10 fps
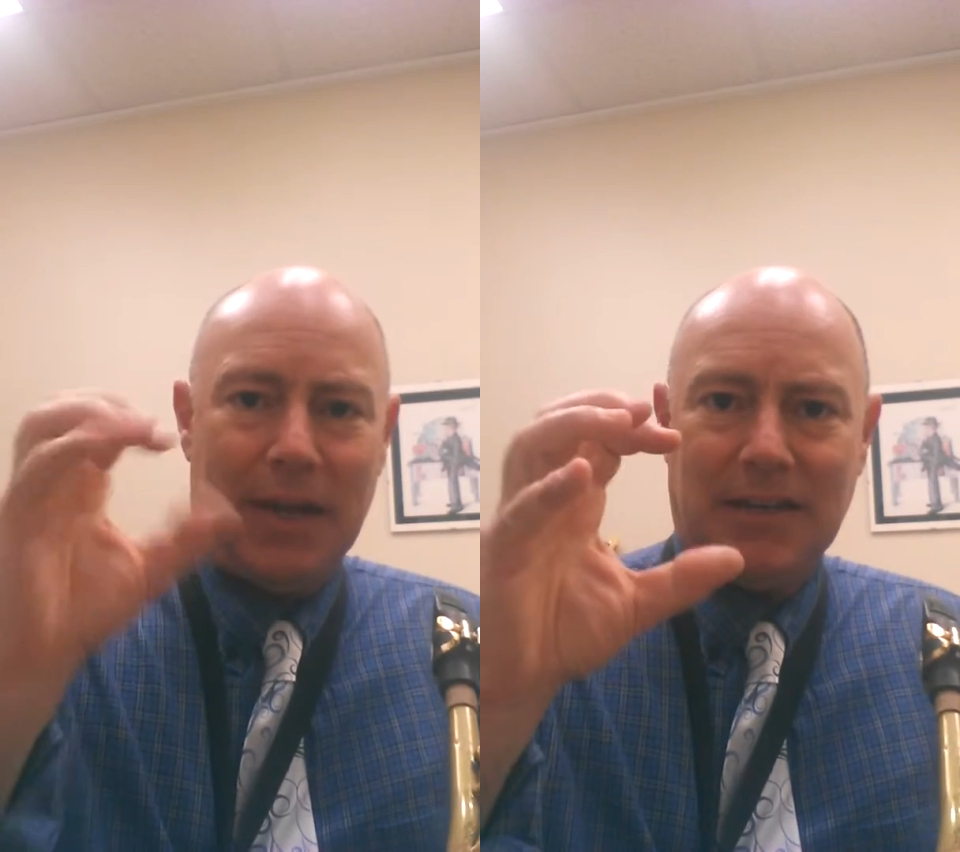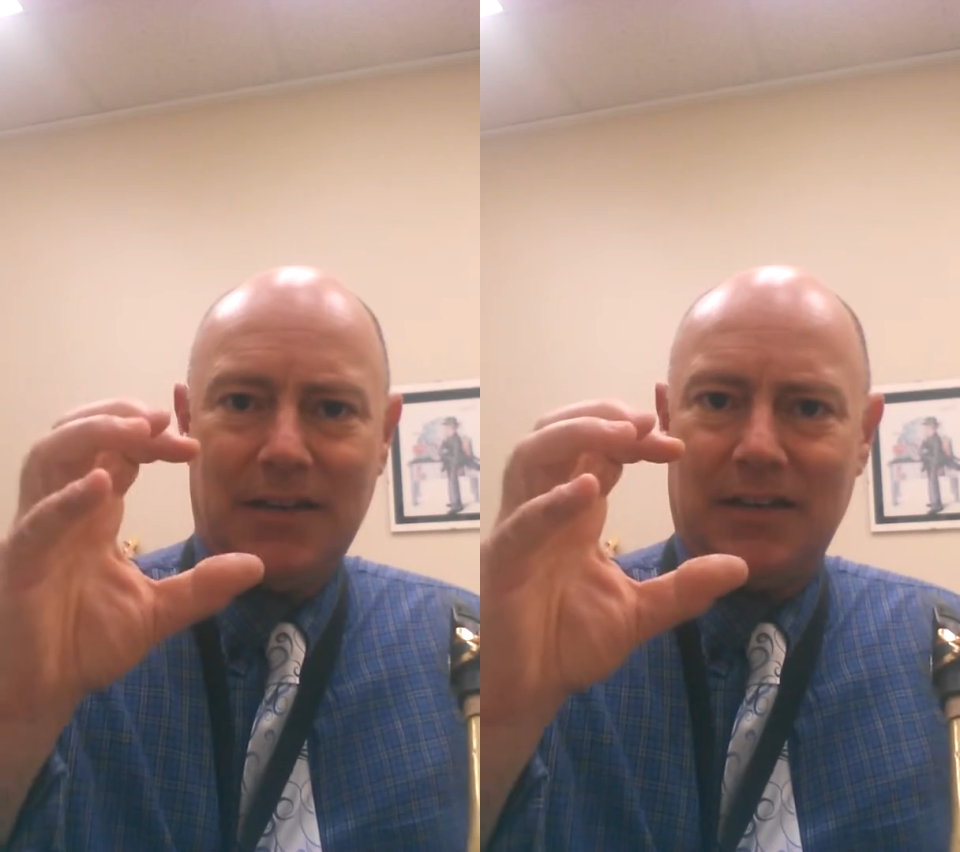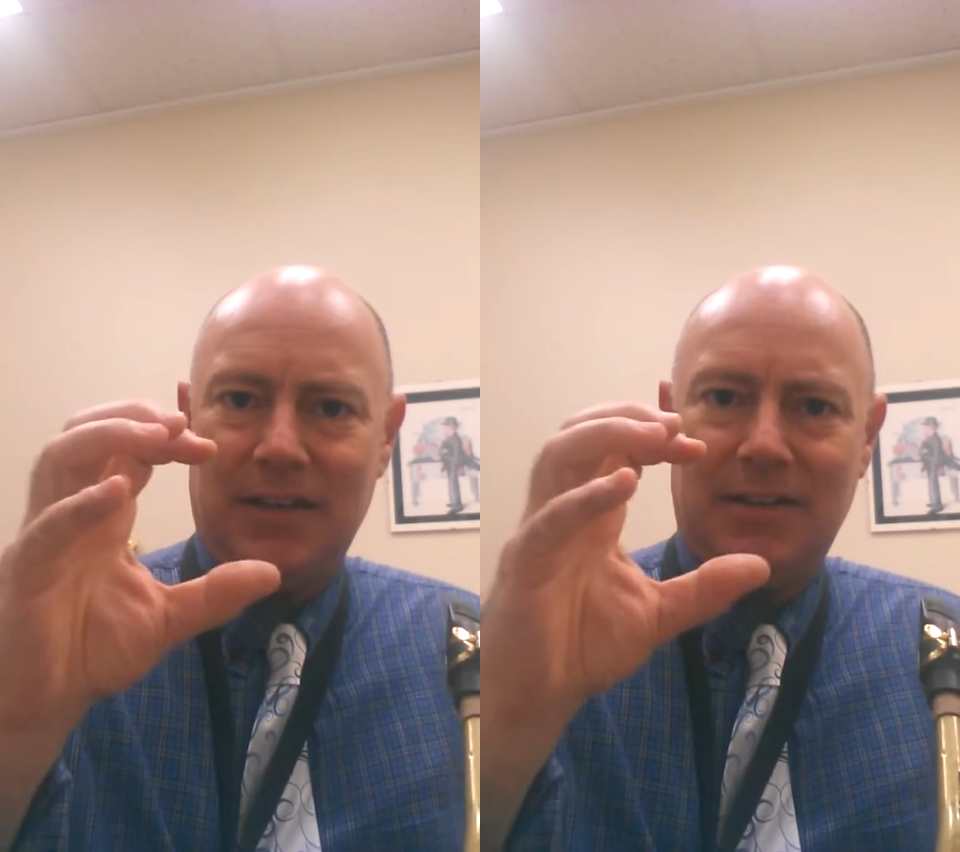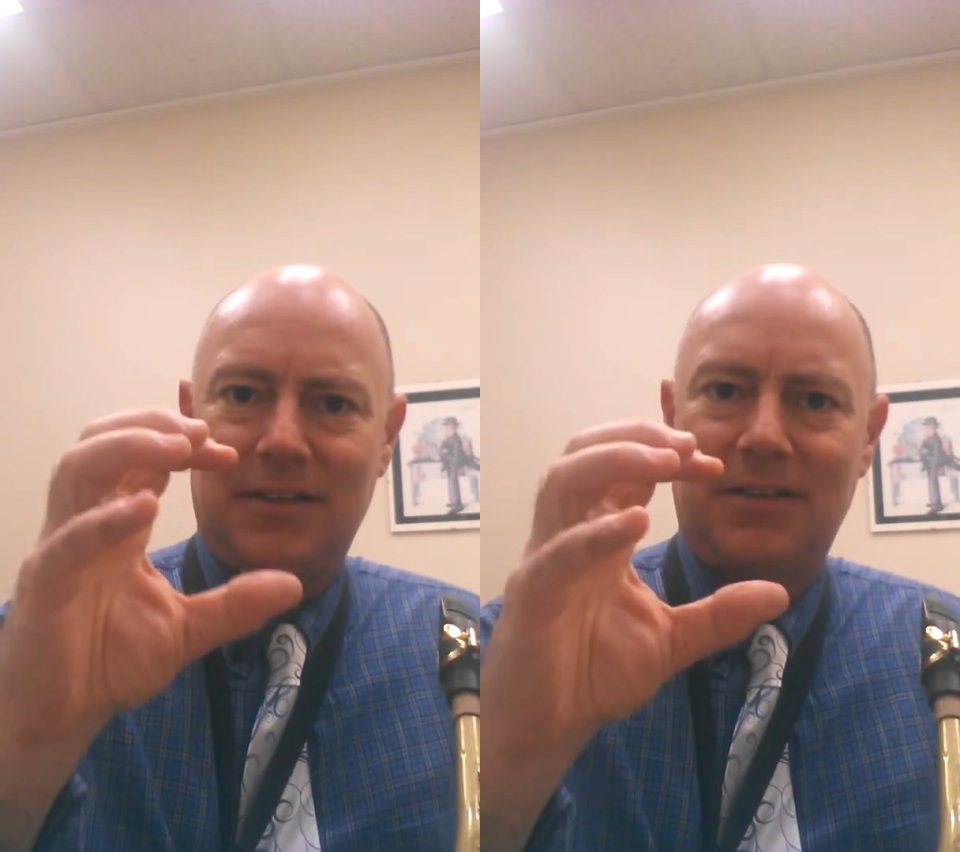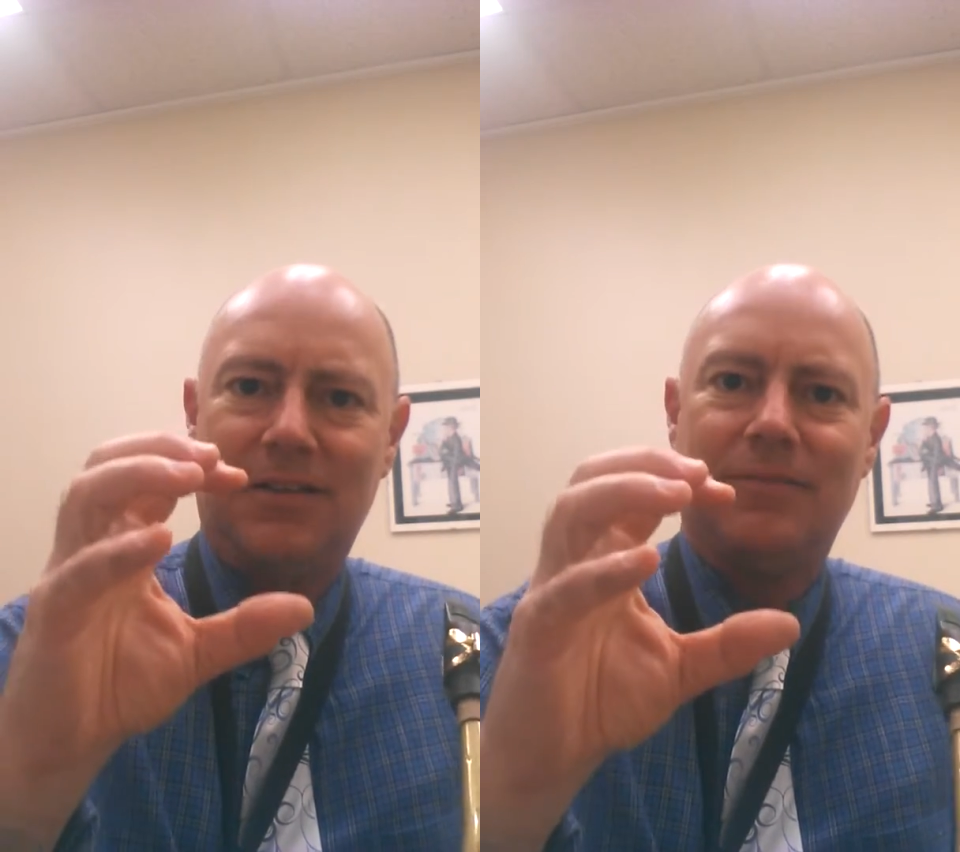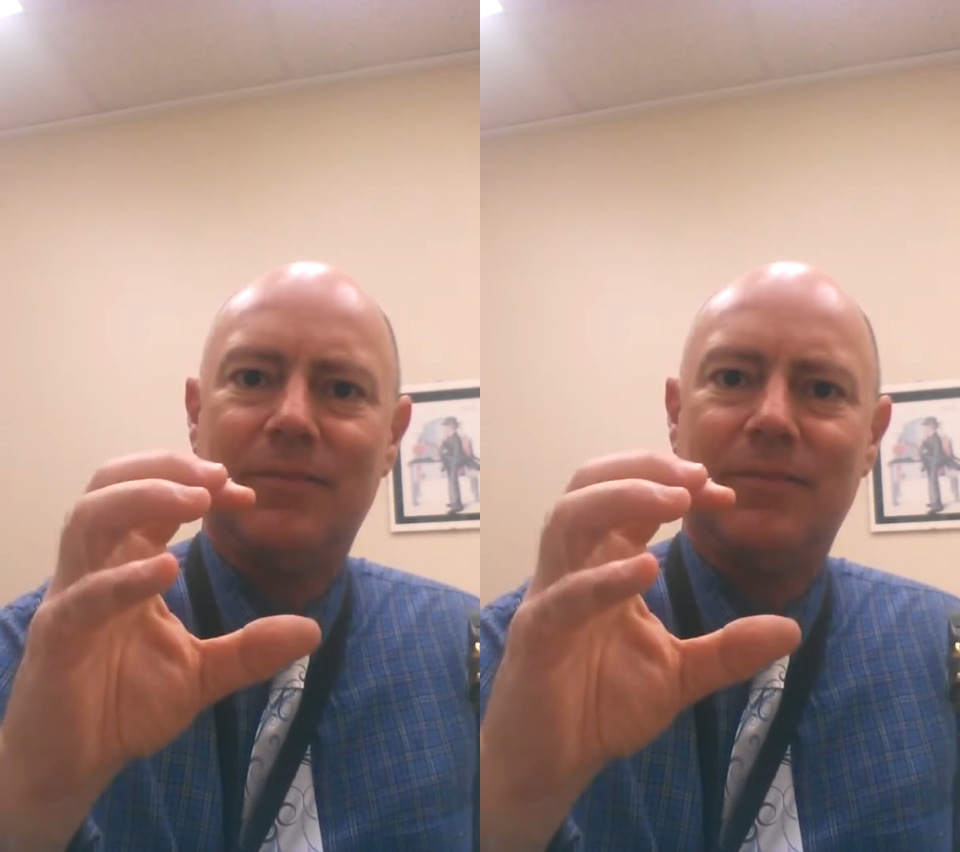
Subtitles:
into the